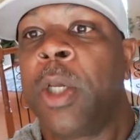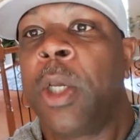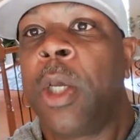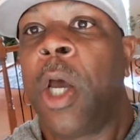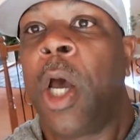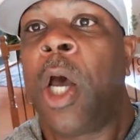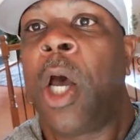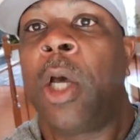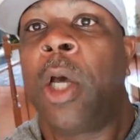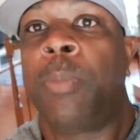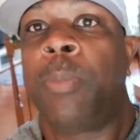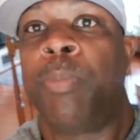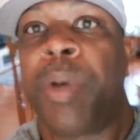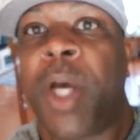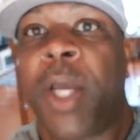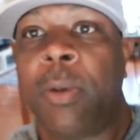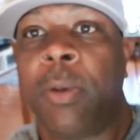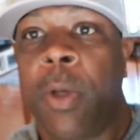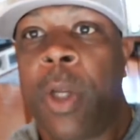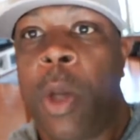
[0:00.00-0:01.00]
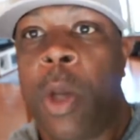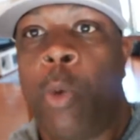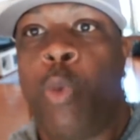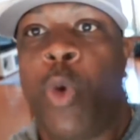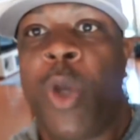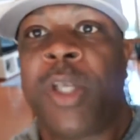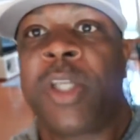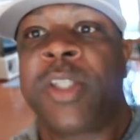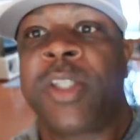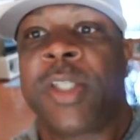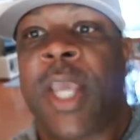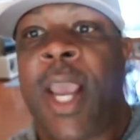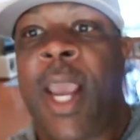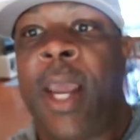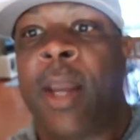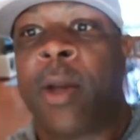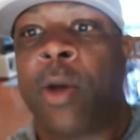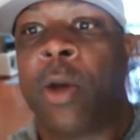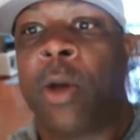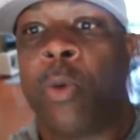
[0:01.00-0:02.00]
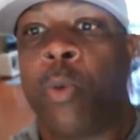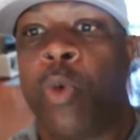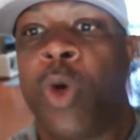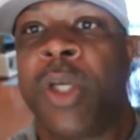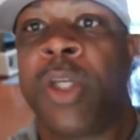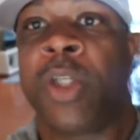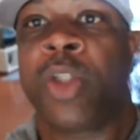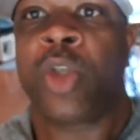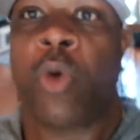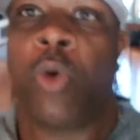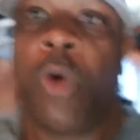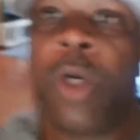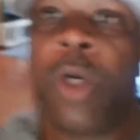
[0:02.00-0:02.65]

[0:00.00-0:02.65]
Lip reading: But with the scanner, what it's going